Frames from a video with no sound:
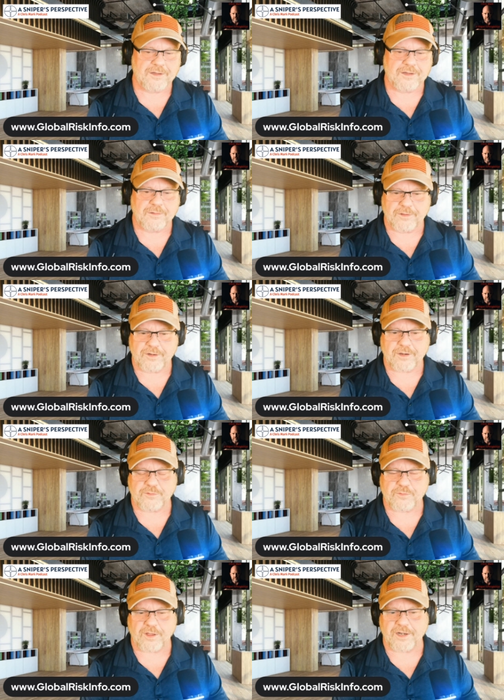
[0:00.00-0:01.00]
Well, here
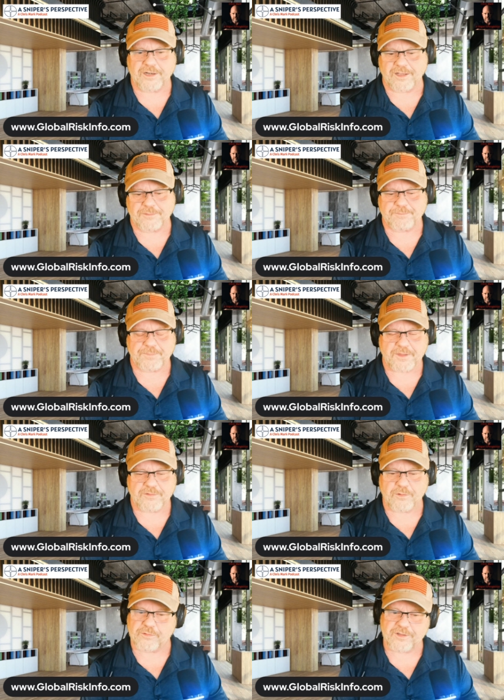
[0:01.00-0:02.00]
comes Friday night.
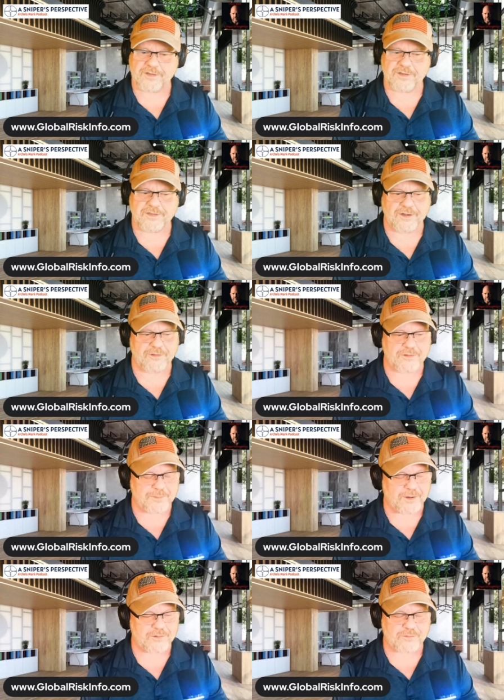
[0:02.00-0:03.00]
So we're sitting, you know, in the
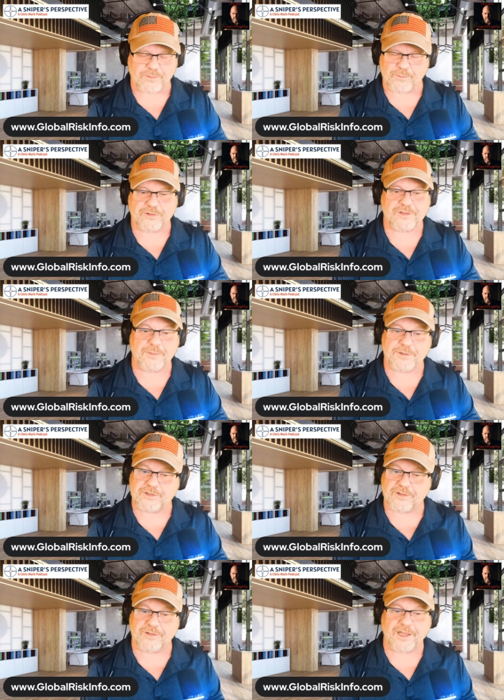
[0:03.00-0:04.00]
barracks room. We're just going to be
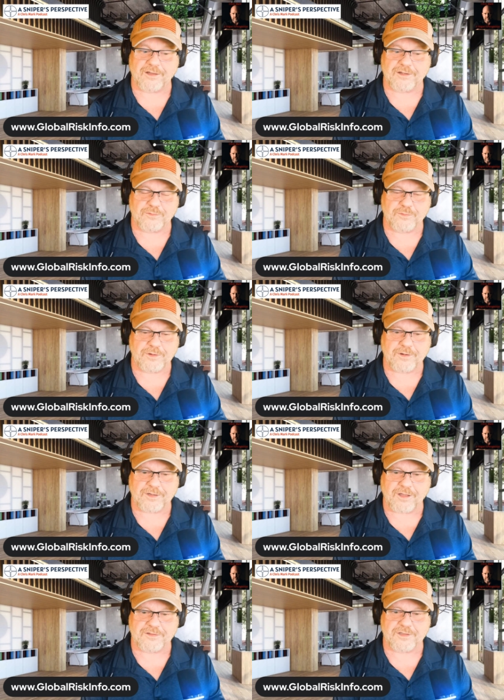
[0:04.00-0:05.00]
chill now because we don't want to
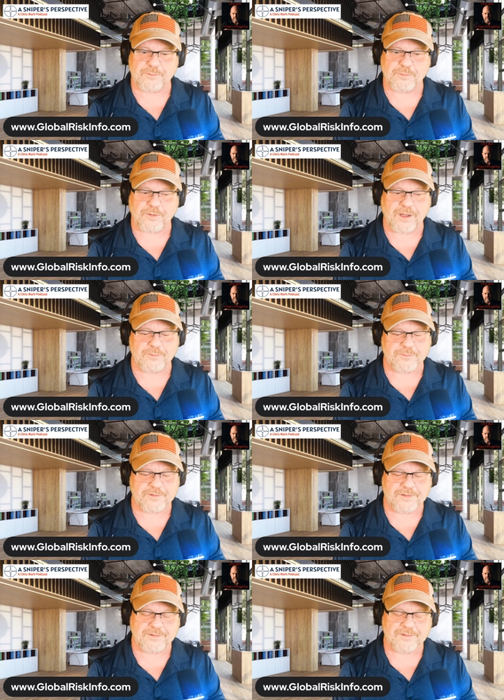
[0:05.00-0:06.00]
cause any more
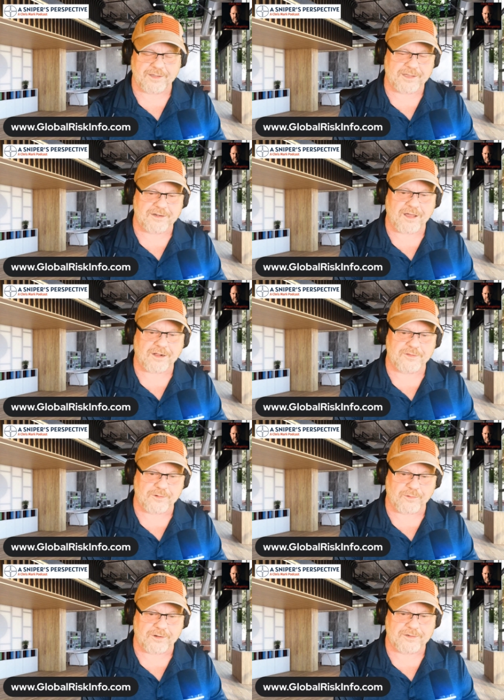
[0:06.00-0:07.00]
problems. I get a knock on the
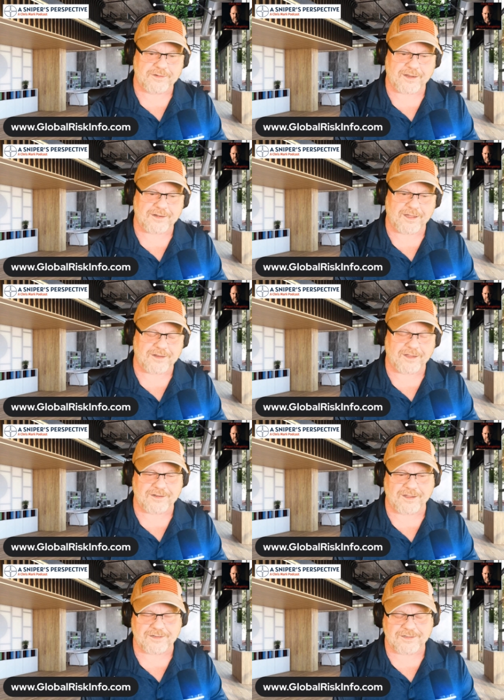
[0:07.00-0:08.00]
door. Knock, knock, knock,
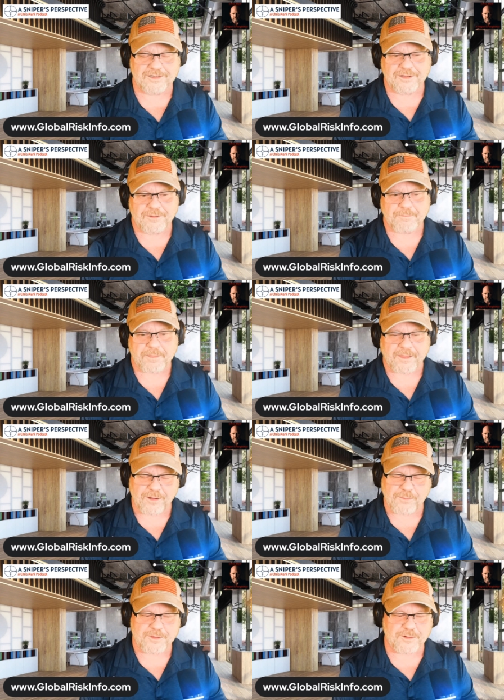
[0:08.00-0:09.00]
knock. I
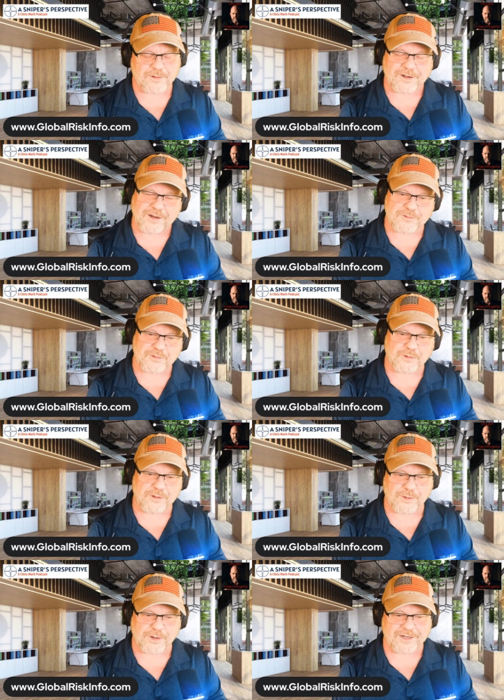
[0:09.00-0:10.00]
open the door. Here comes a
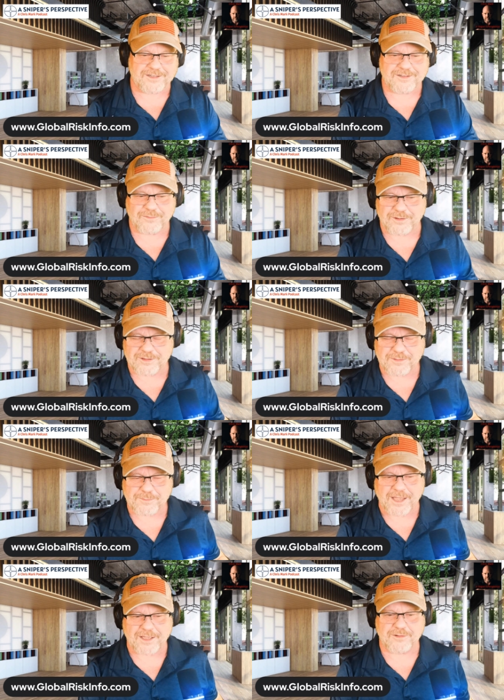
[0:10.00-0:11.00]
Royal Marine, one of the
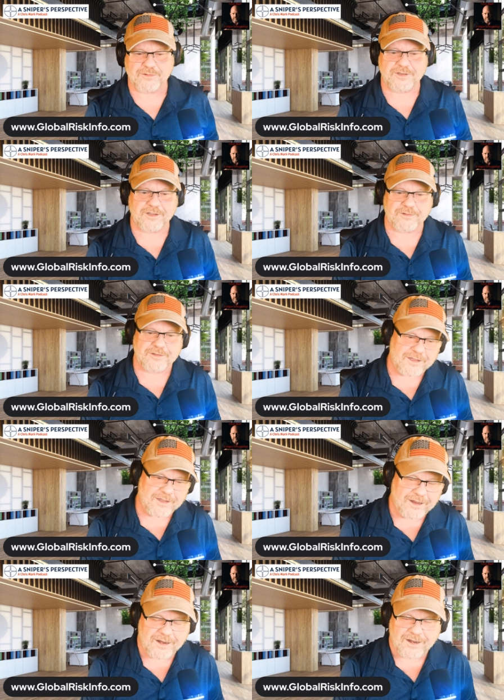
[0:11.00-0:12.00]
commandos, and he goes,
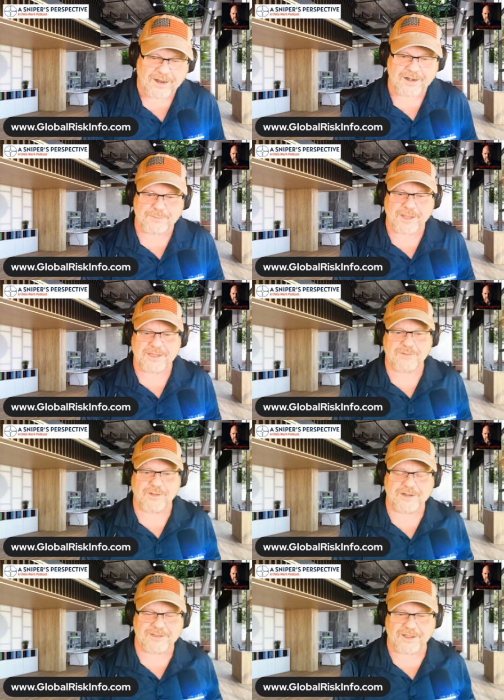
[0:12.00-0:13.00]
All right, mate, you
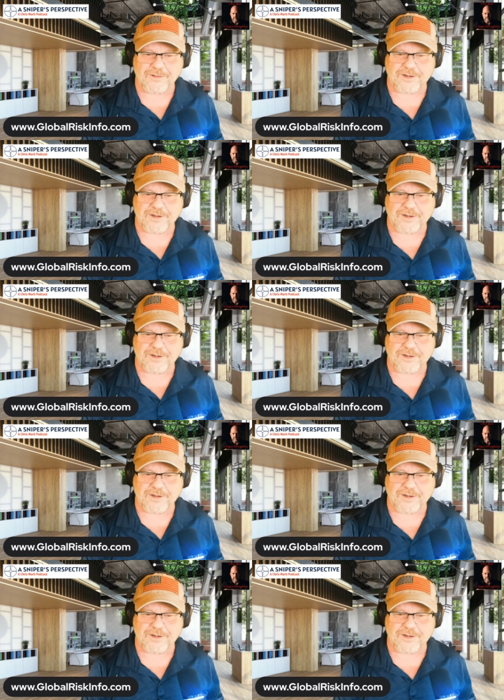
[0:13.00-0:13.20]
ready to go?